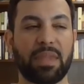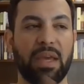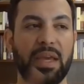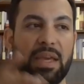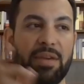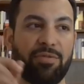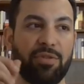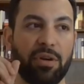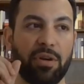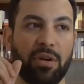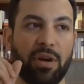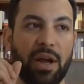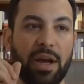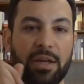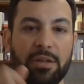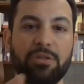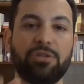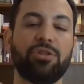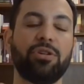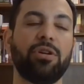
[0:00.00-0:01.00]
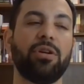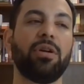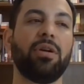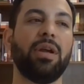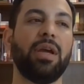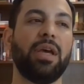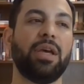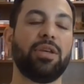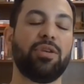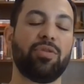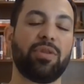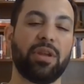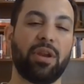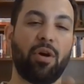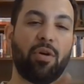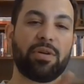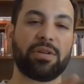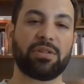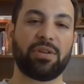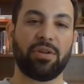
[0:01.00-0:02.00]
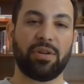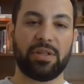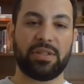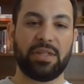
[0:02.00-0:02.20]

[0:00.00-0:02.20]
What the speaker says: If you're unsure, you can always go to